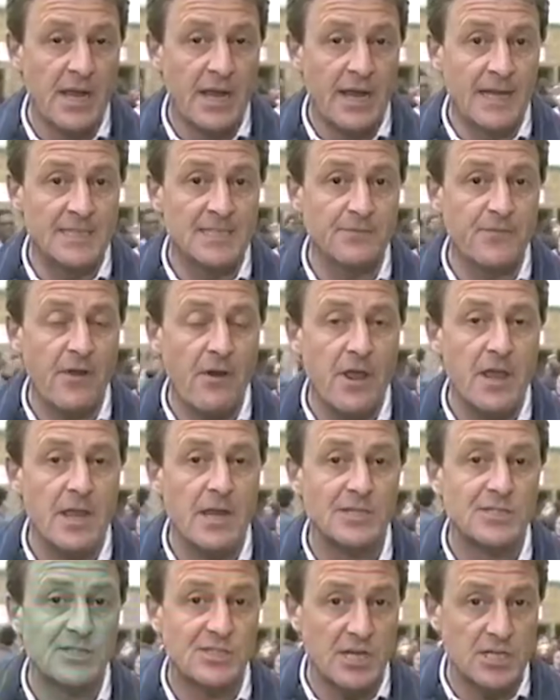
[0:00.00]
it's a very
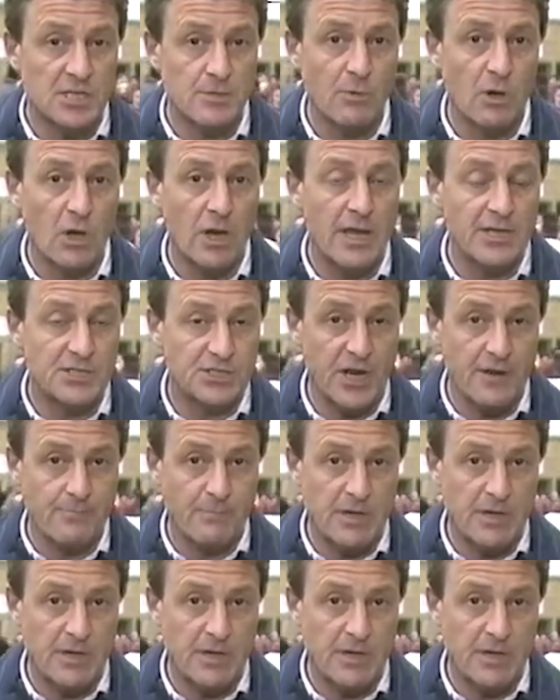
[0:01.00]
considerable achievement.